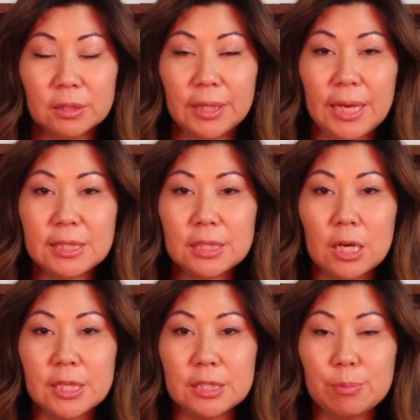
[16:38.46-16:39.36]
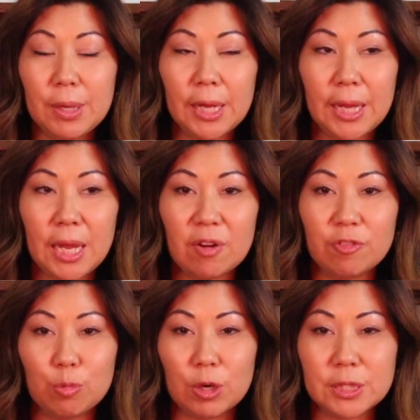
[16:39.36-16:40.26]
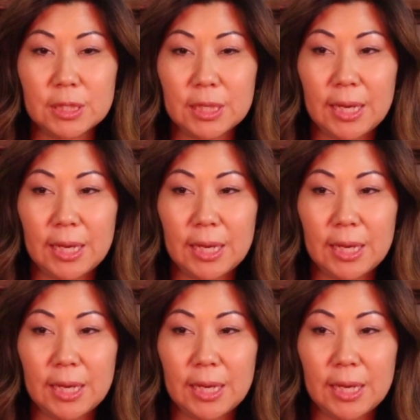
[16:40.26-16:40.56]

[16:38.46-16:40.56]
The last custom bag I have from RusTic